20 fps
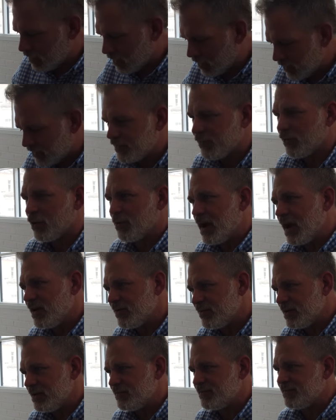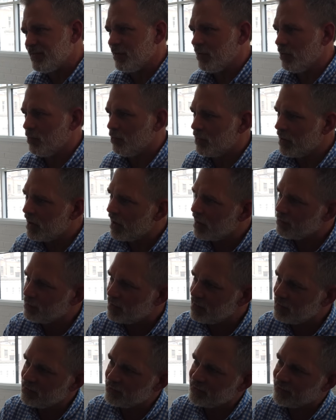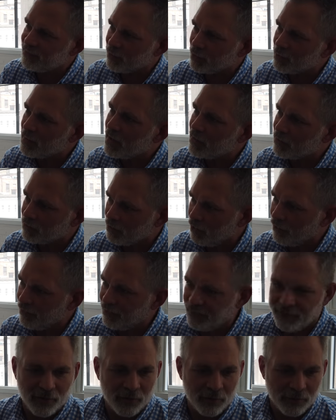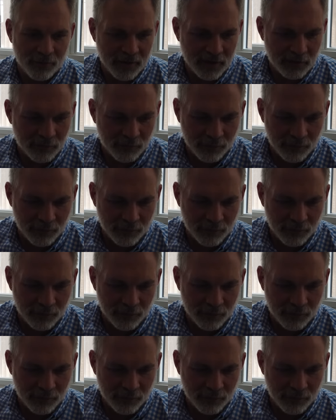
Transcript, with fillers: large format sheet film, we had medium format roll film,